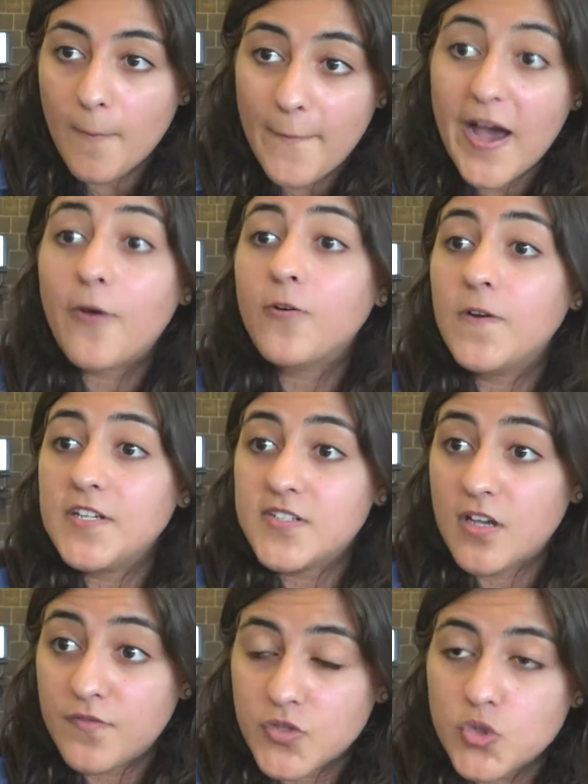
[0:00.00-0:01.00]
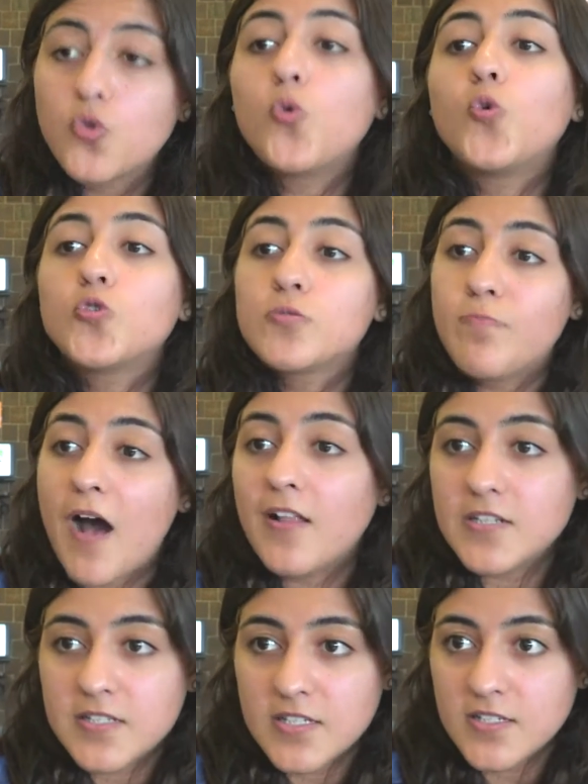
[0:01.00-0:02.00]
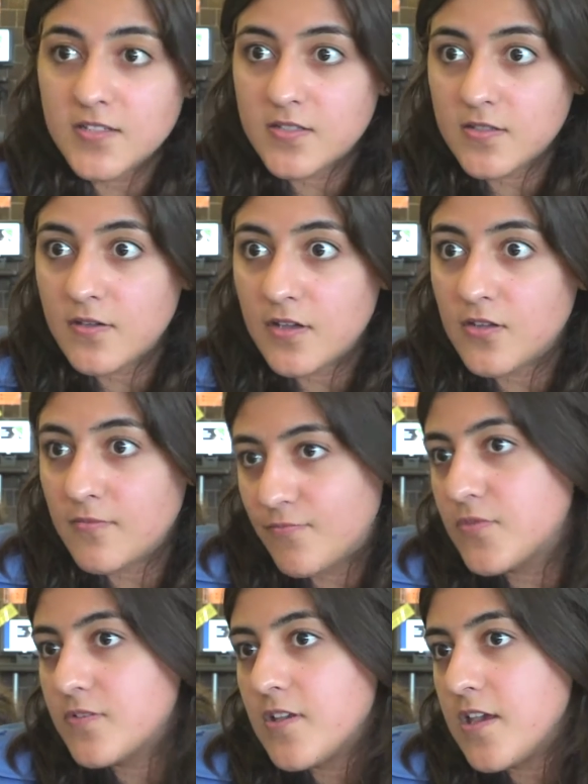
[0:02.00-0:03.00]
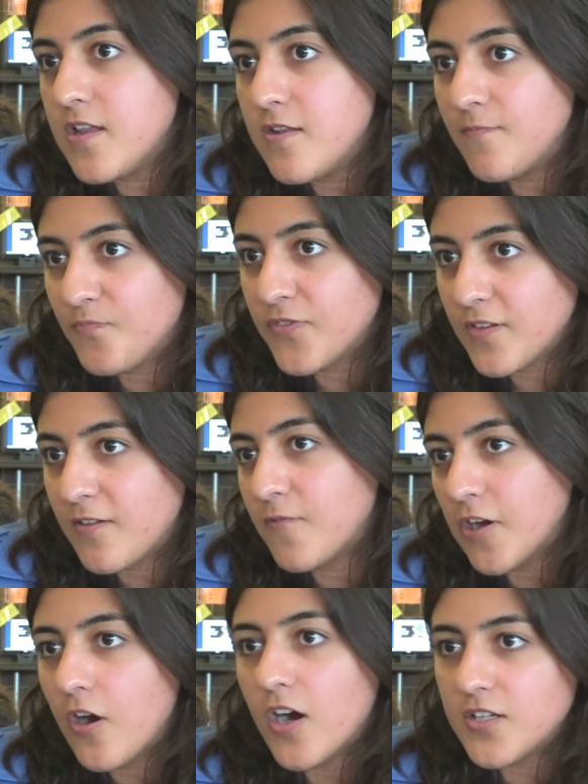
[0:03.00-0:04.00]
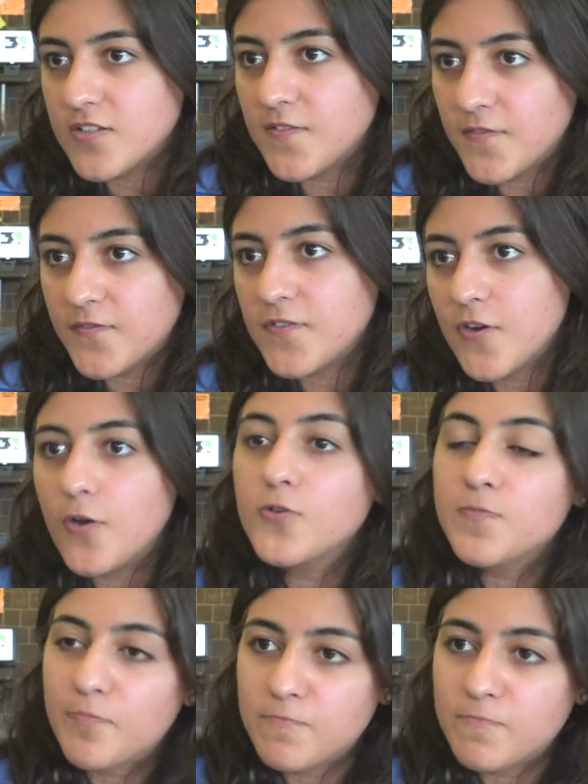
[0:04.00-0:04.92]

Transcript: boundaries of school's policies in regards of, you know,